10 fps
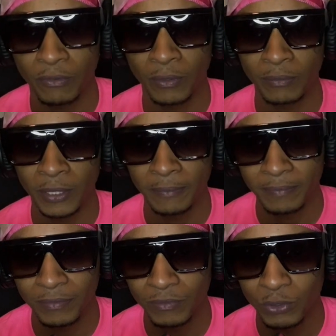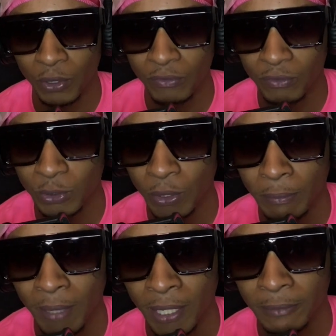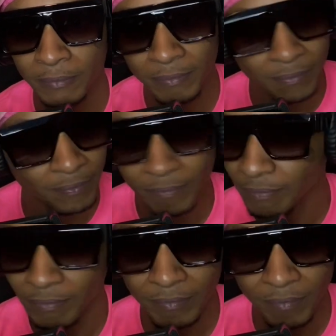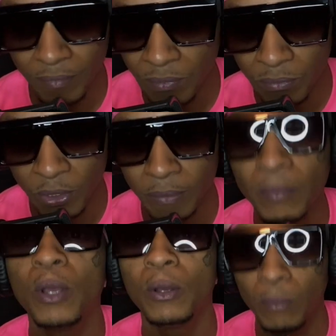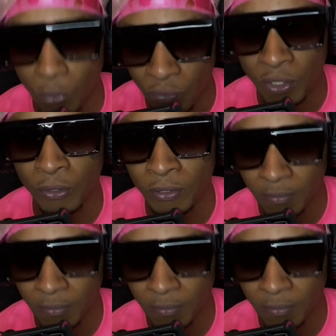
him, but sorry about it. But moving on.